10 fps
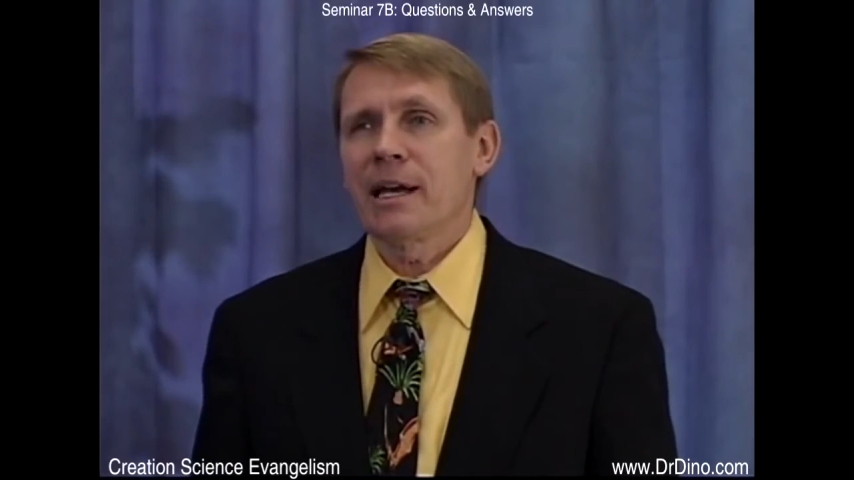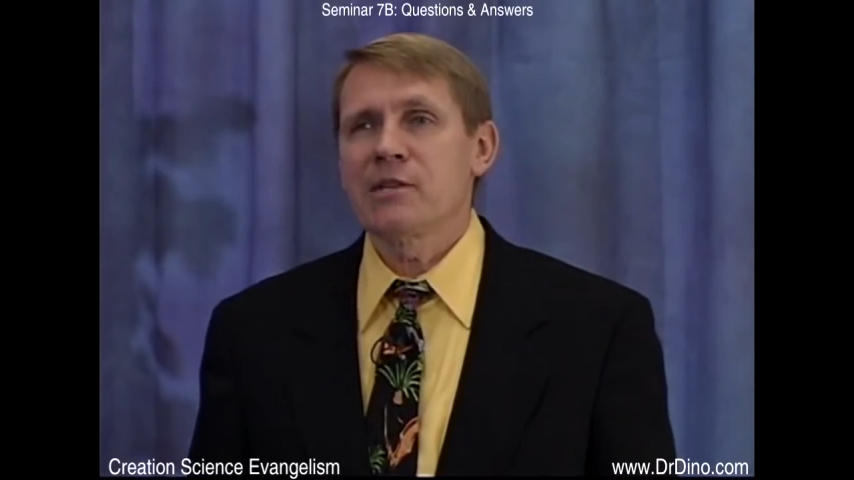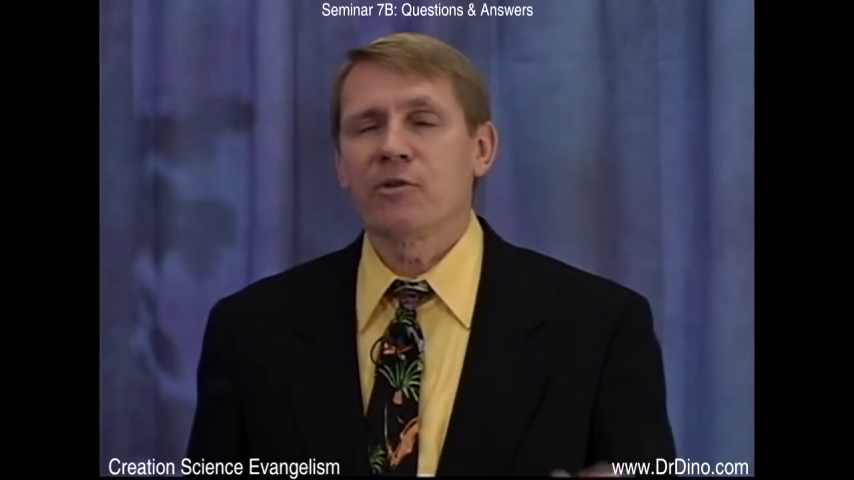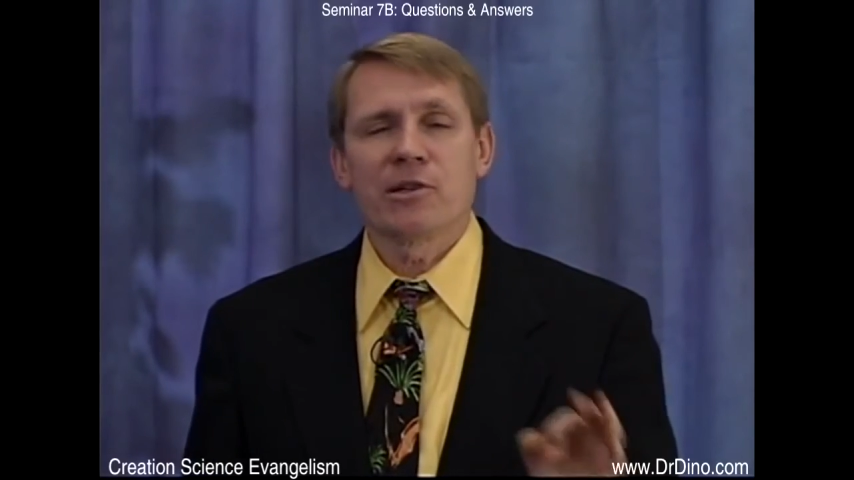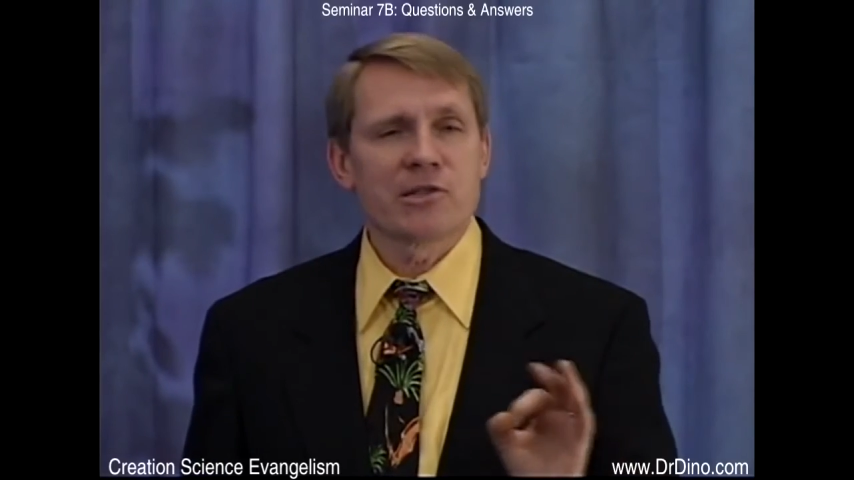
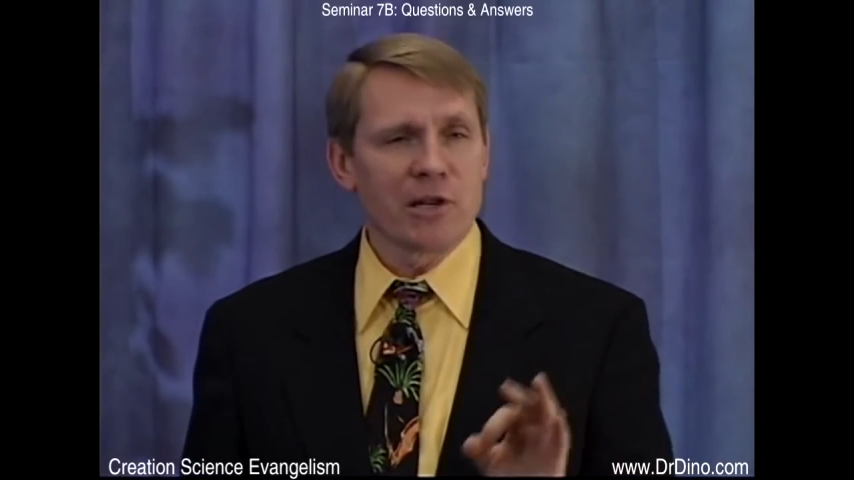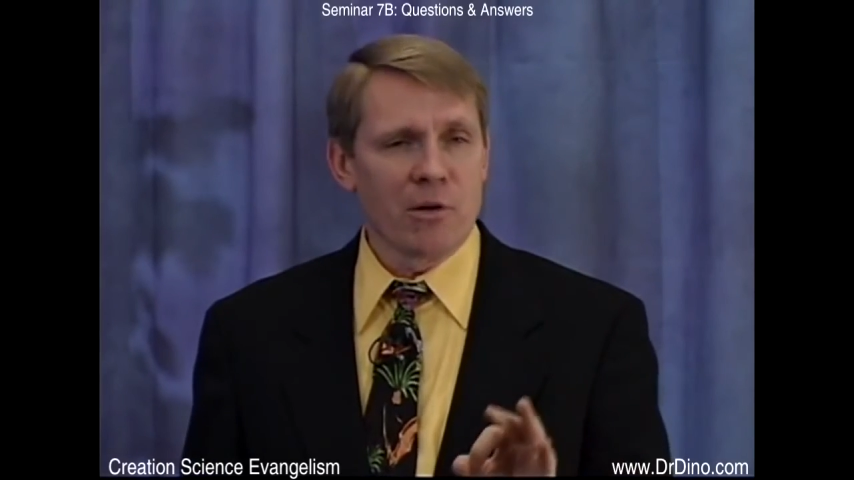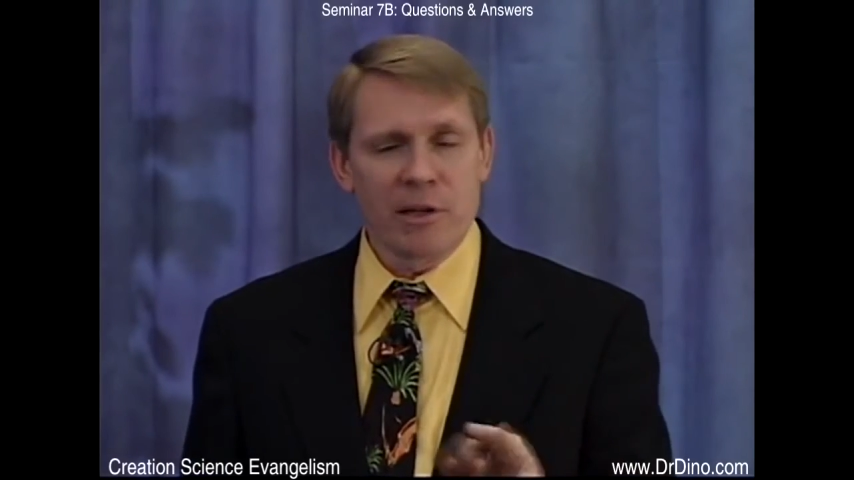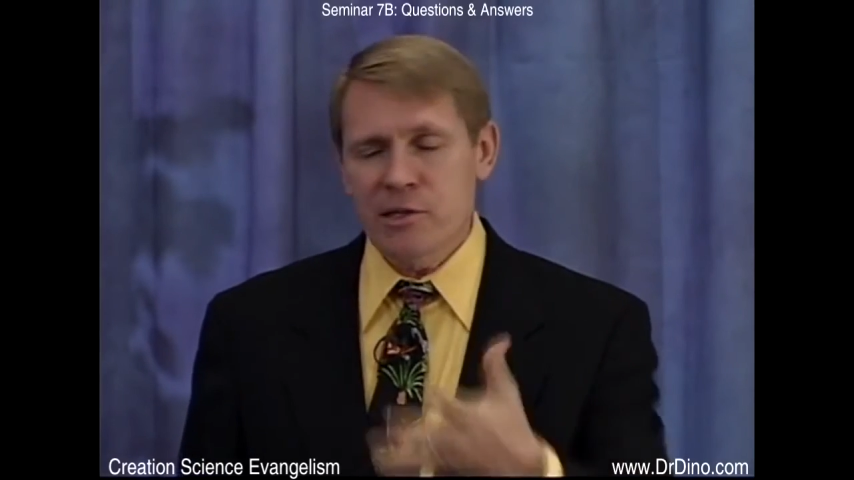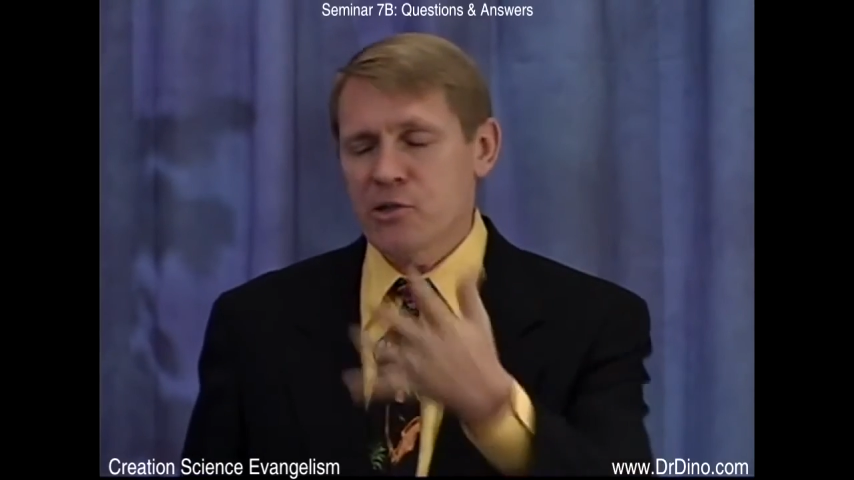decays very
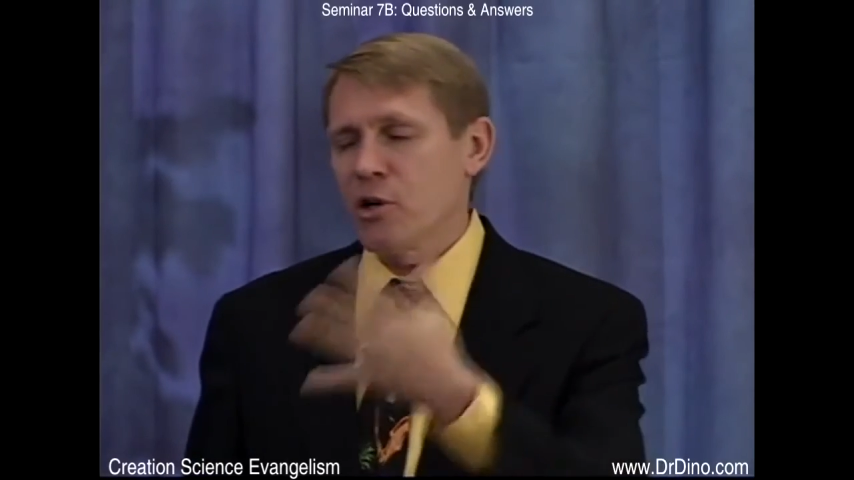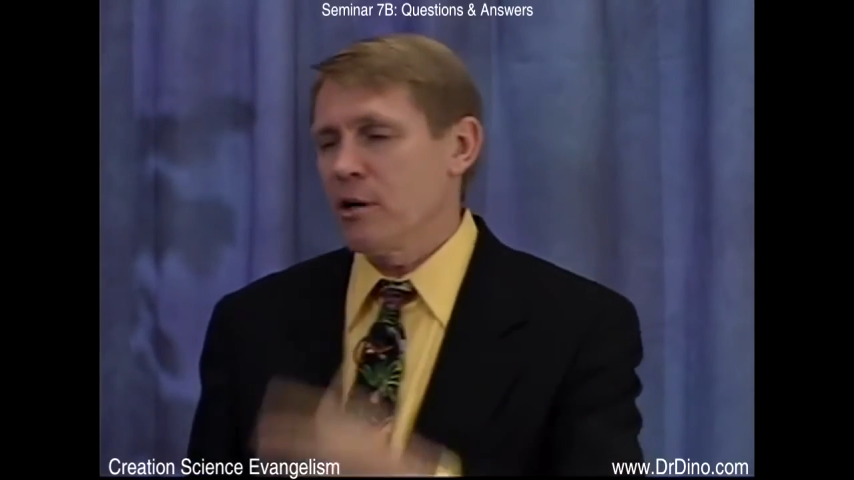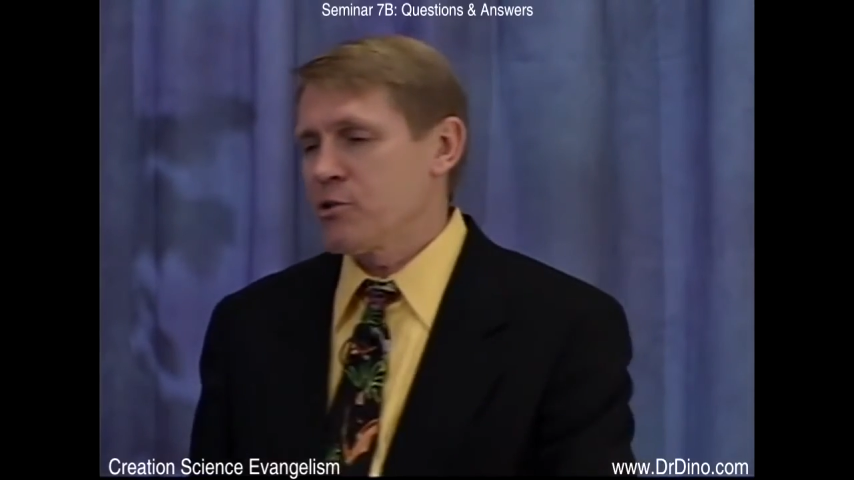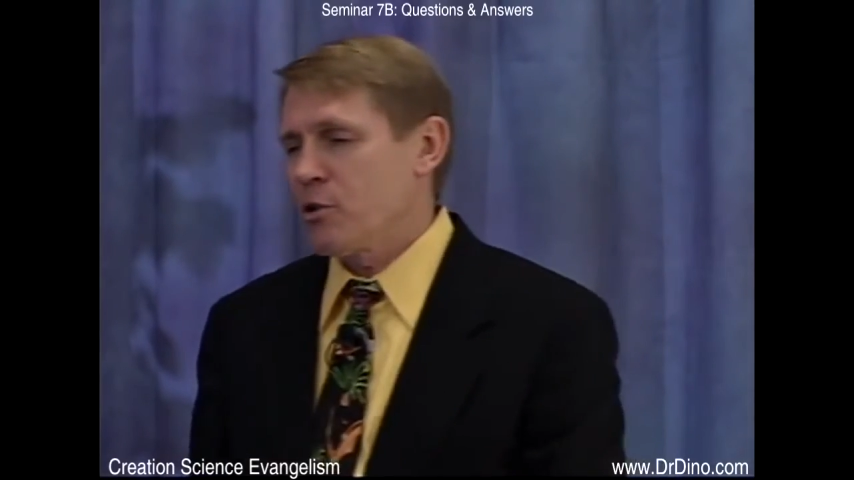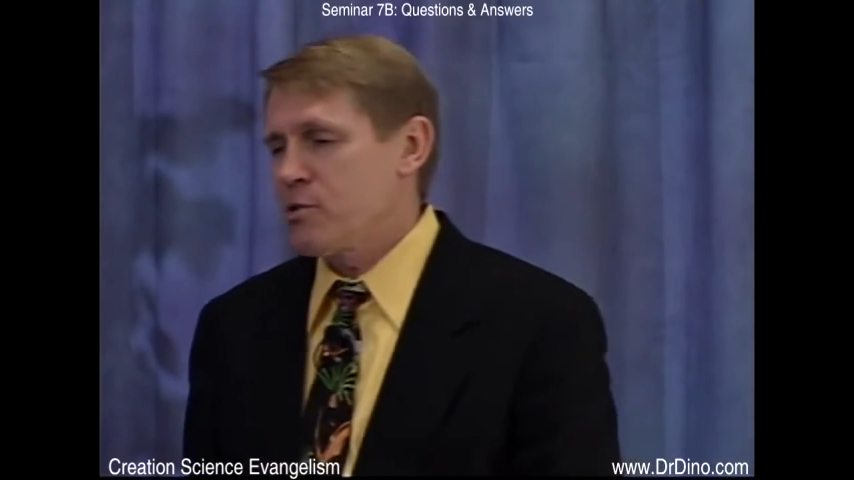slowly. This
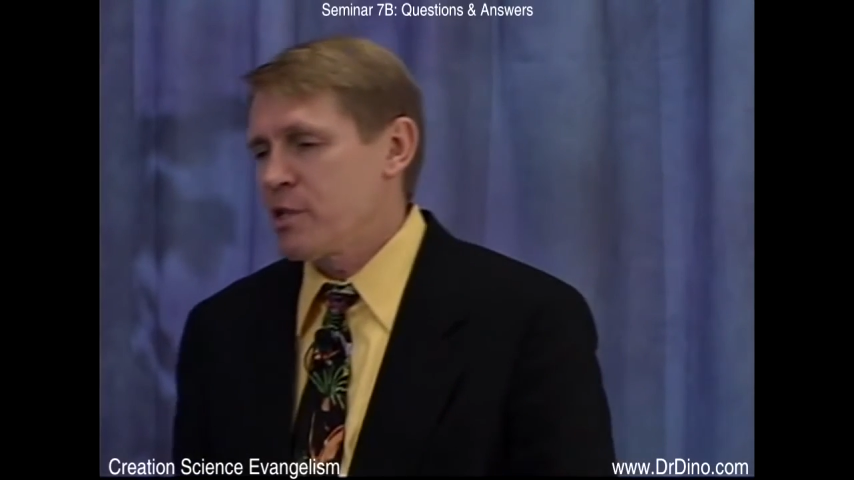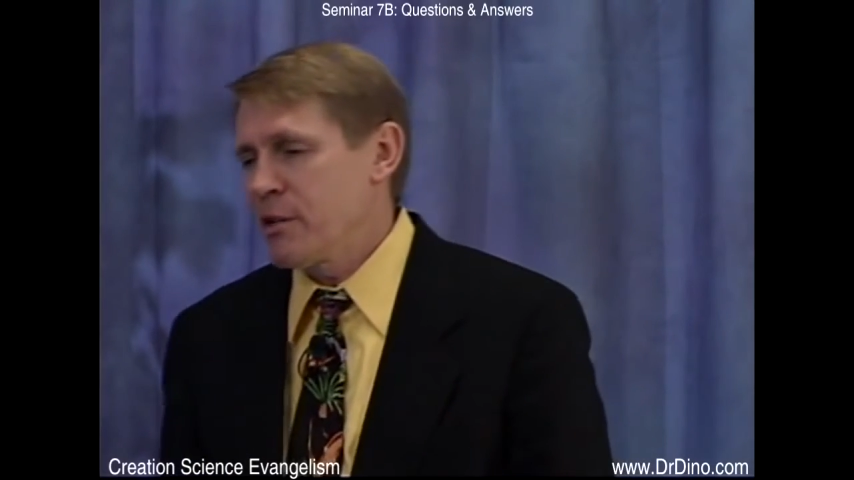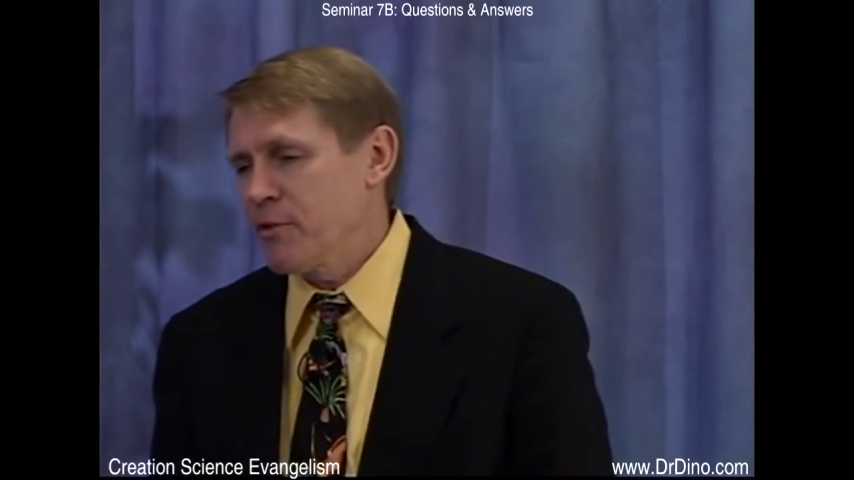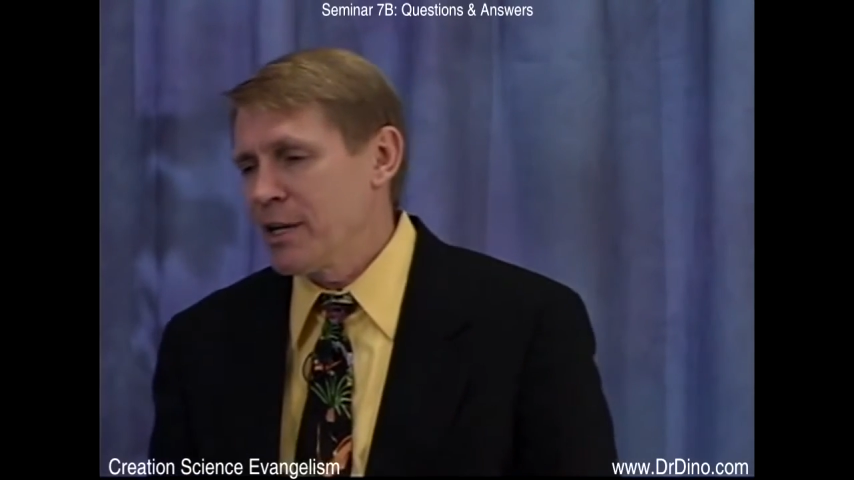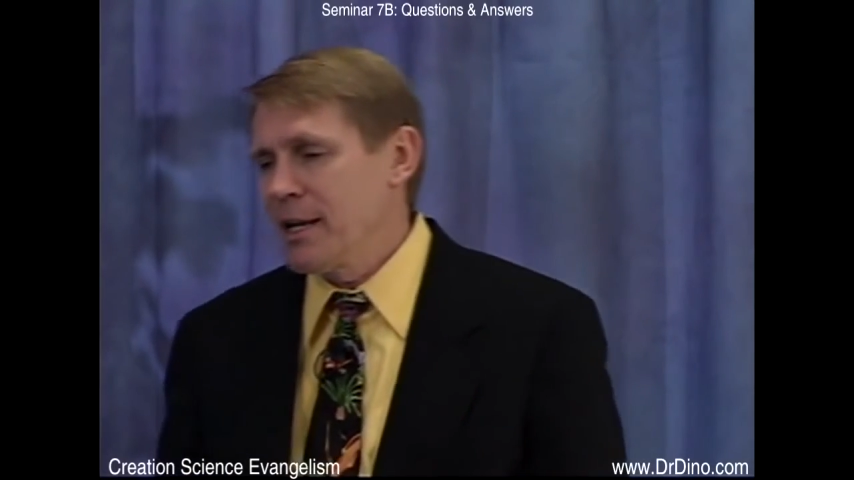chart shows the
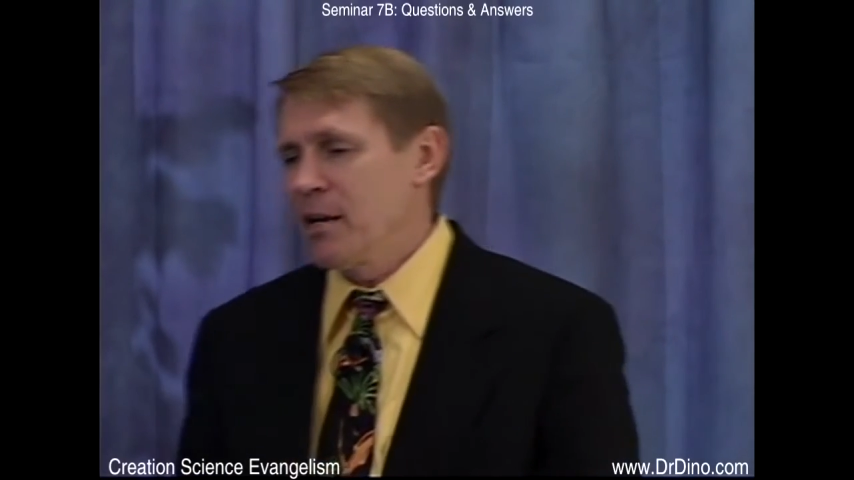different